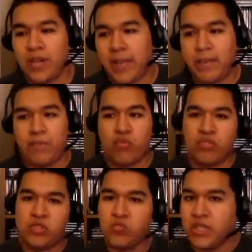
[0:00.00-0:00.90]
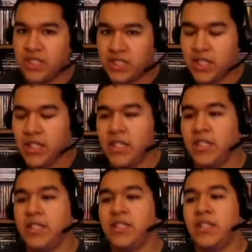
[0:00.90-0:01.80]
like Bruce
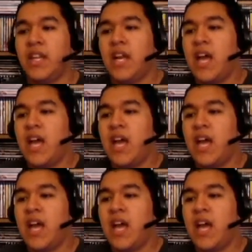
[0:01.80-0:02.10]
Springsteen,